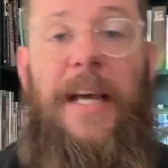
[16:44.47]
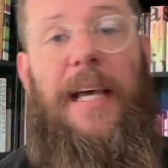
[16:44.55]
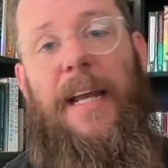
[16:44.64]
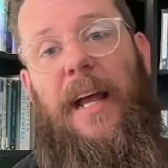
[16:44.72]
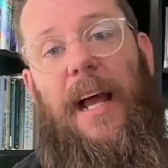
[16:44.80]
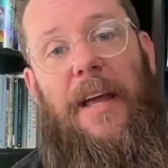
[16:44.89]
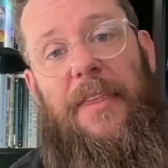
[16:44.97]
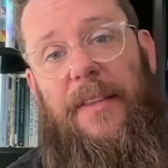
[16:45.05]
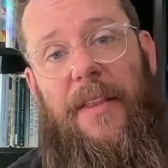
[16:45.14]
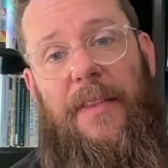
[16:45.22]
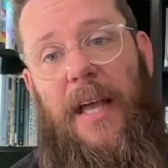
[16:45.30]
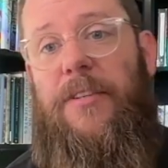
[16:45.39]
And I think
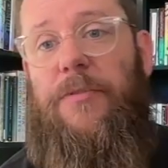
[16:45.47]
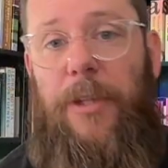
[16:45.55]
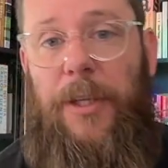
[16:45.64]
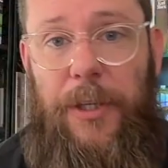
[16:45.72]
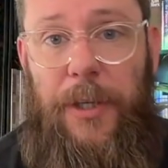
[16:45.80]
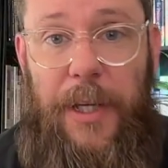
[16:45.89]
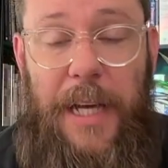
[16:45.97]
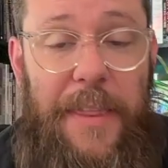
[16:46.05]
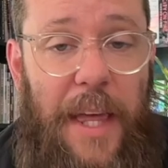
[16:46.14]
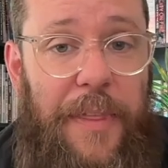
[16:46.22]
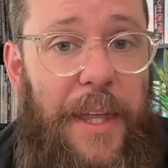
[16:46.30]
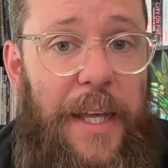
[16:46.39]
that that's really good. I
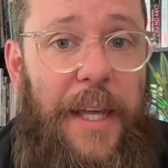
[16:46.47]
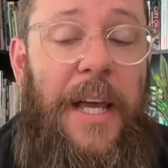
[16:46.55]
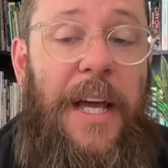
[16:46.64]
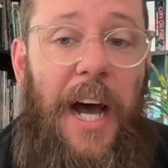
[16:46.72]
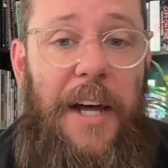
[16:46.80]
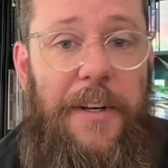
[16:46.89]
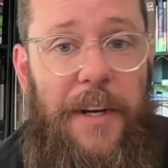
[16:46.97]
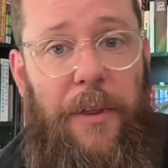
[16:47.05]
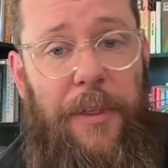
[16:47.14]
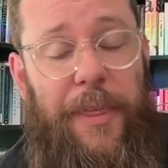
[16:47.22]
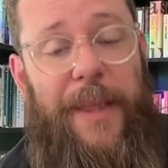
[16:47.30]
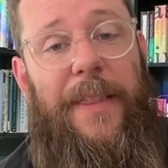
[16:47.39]
think another
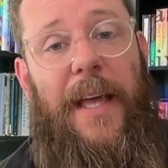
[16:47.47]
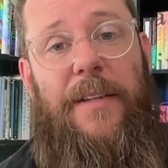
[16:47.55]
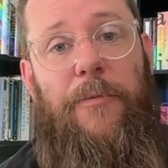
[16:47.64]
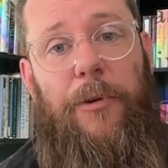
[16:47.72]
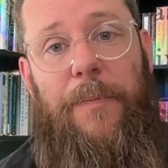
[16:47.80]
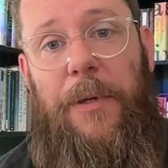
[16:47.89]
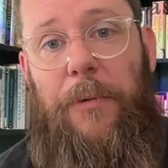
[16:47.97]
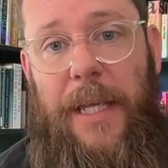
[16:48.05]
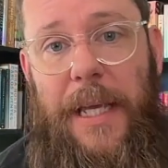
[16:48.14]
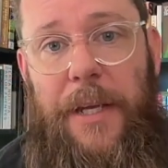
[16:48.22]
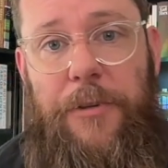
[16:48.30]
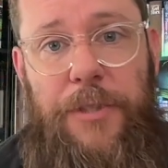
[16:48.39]
thing that would be really
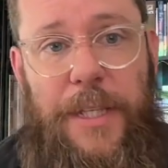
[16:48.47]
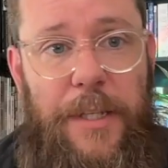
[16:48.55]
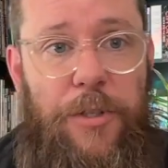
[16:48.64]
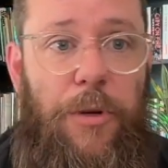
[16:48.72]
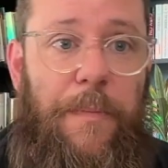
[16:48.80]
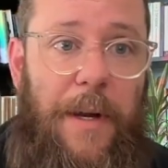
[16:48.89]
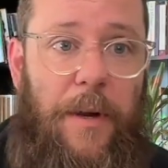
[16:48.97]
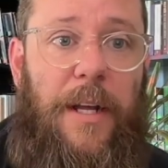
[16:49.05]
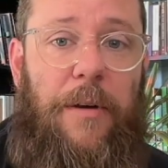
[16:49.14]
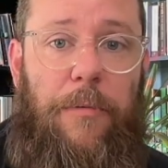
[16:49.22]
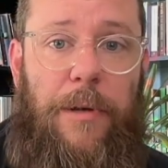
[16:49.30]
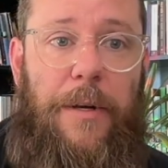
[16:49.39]
interesting to
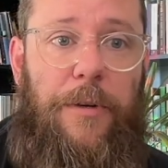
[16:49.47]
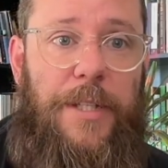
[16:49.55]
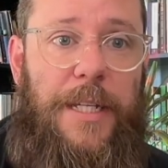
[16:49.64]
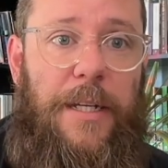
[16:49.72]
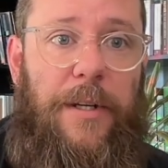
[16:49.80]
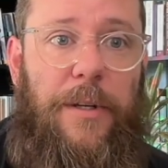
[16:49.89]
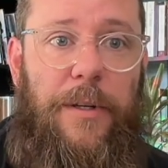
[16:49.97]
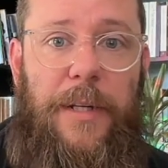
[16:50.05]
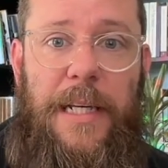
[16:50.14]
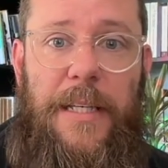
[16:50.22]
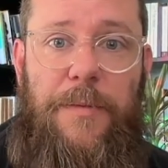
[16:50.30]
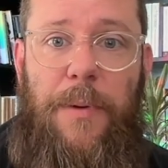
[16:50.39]
American readers here
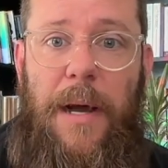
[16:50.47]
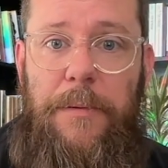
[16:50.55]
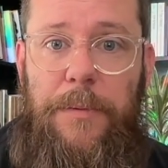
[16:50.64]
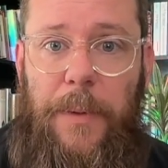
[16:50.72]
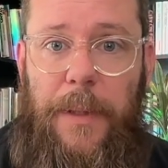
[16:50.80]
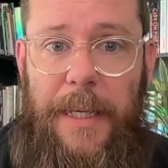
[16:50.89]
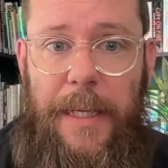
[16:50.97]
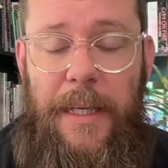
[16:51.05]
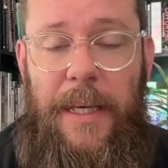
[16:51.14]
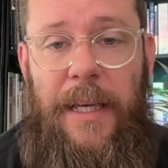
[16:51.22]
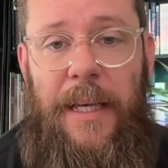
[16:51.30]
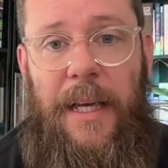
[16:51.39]
is probably
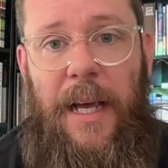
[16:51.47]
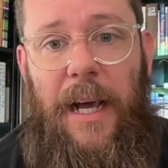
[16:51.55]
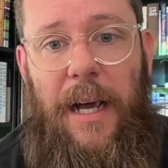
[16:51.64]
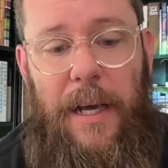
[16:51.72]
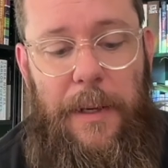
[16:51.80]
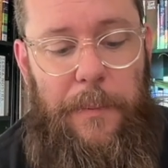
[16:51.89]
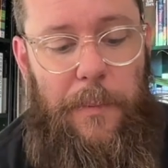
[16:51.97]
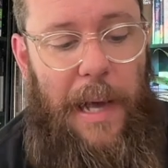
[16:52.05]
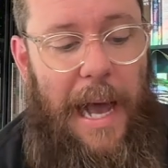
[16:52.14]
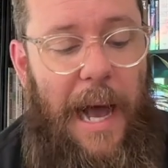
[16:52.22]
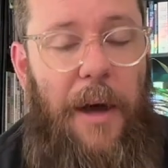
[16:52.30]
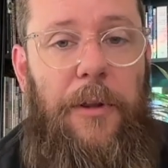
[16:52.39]

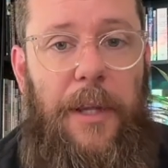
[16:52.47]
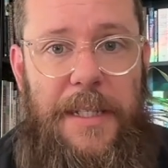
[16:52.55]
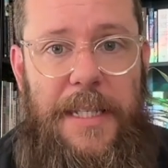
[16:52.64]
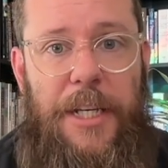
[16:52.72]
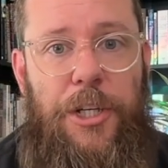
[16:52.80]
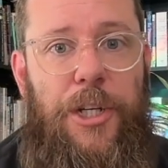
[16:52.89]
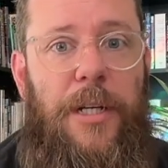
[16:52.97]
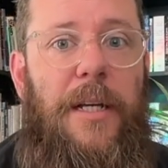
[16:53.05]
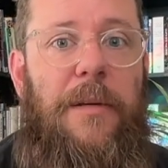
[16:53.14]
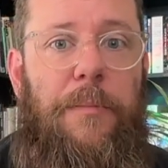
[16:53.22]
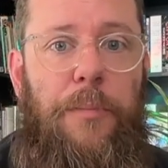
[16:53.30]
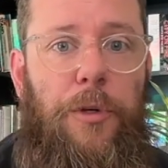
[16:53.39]
how Letitia
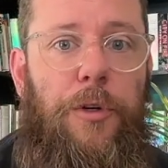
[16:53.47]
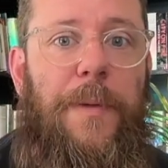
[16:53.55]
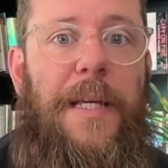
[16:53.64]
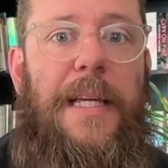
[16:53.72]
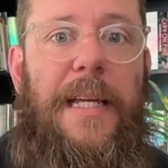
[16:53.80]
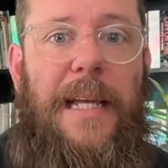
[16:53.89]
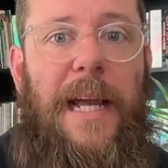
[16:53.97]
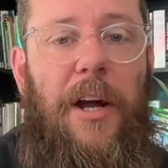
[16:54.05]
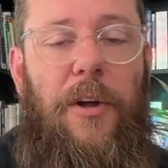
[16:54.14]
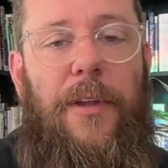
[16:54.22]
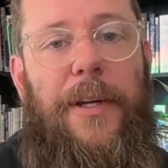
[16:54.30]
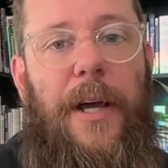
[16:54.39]
and Boomy and
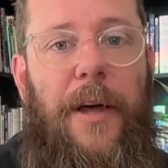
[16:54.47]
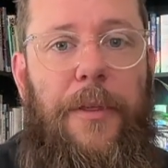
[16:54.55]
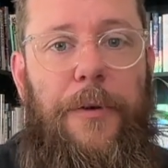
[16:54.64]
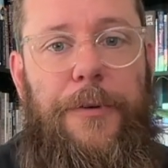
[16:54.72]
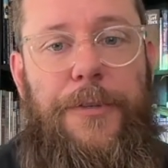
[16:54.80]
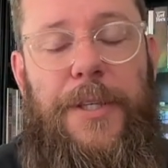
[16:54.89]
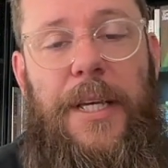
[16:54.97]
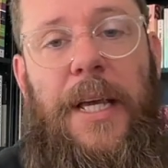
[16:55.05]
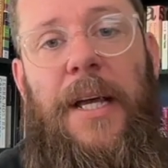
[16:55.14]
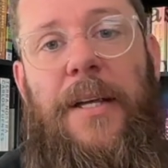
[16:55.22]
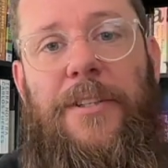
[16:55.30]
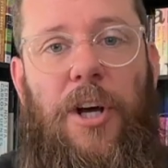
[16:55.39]
Carol and others
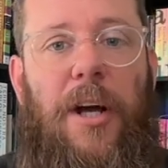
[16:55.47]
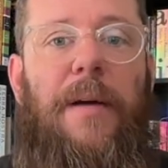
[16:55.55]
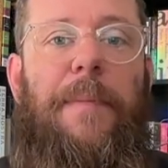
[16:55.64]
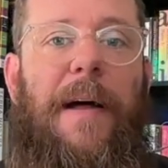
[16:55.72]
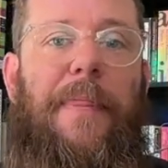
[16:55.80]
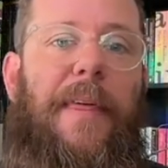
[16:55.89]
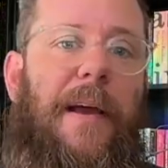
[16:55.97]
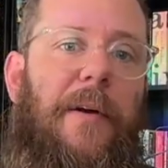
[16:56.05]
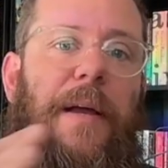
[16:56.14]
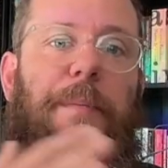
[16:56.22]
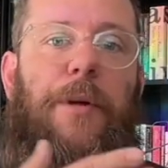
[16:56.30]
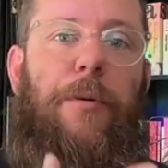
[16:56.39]
talk about their
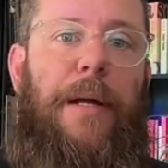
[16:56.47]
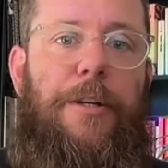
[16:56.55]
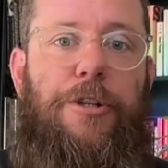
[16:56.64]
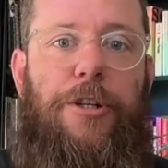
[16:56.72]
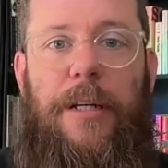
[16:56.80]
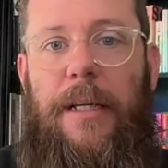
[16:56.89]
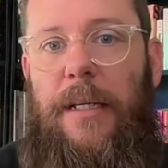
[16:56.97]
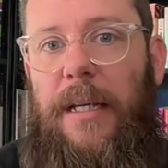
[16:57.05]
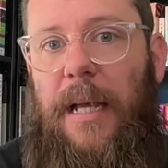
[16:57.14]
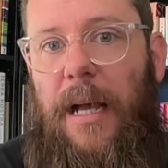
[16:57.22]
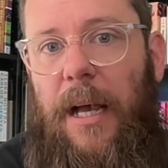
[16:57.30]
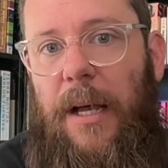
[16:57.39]
immigration
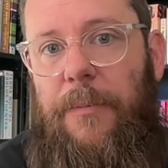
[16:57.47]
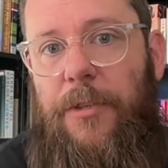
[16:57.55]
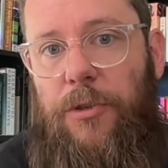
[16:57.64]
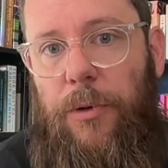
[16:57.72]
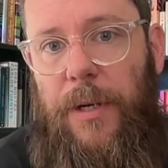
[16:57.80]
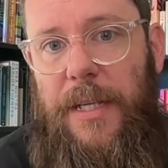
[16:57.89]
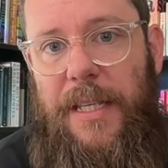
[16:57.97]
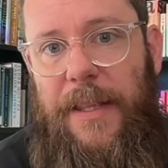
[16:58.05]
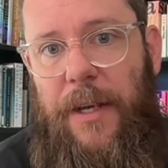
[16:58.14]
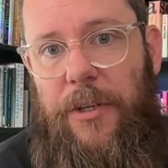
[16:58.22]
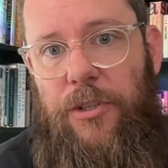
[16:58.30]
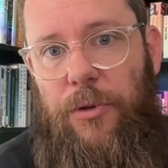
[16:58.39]
stories and
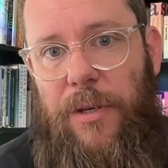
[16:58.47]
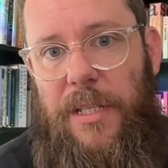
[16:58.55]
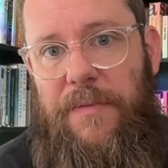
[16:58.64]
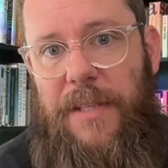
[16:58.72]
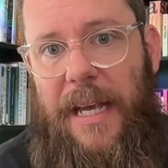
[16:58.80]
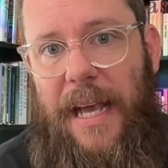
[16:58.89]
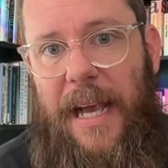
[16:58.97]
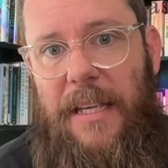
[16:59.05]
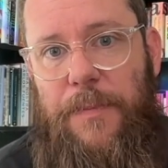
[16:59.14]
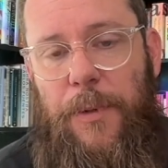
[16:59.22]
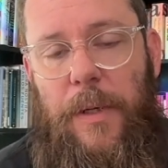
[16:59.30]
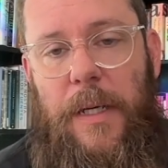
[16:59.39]
their stories of
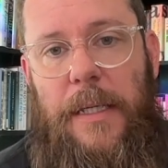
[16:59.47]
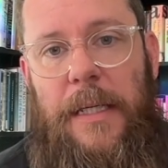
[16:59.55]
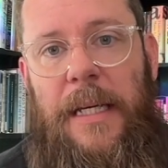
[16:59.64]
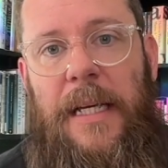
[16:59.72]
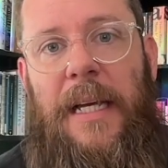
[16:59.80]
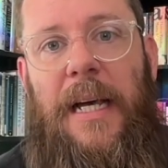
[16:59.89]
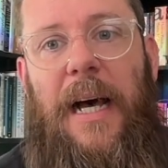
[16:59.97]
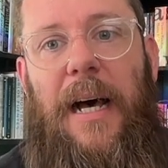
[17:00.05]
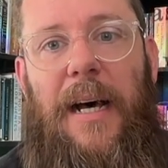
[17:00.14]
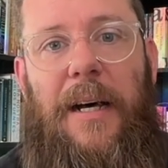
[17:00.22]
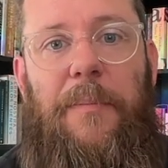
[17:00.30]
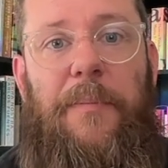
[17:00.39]
diaspora,
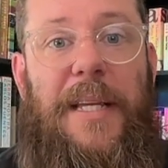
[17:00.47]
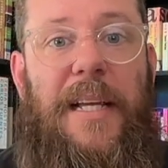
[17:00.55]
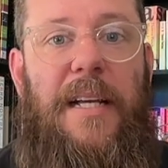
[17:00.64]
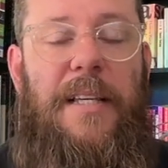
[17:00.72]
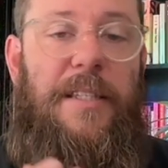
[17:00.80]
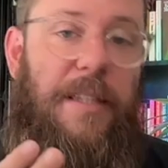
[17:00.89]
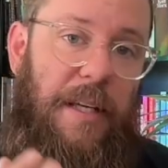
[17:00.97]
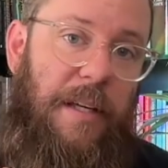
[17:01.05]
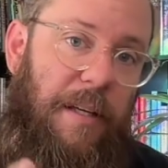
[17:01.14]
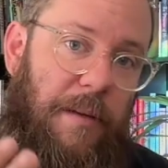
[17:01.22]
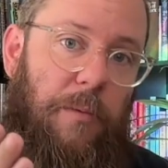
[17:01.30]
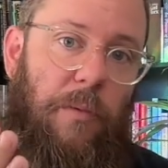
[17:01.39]
because
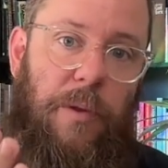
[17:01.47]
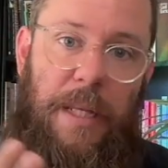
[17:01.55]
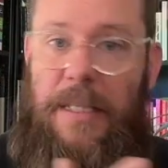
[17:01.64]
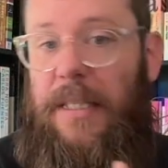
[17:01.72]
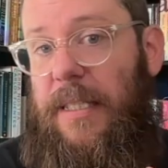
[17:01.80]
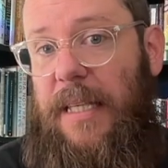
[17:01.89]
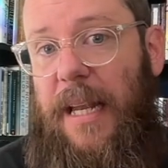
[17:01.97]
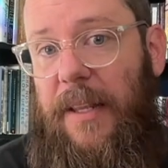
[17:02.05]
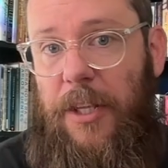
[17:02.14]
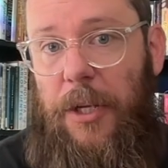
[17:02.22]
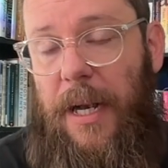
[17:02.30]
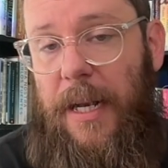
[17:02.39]
this is set in
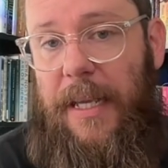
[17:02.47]
the United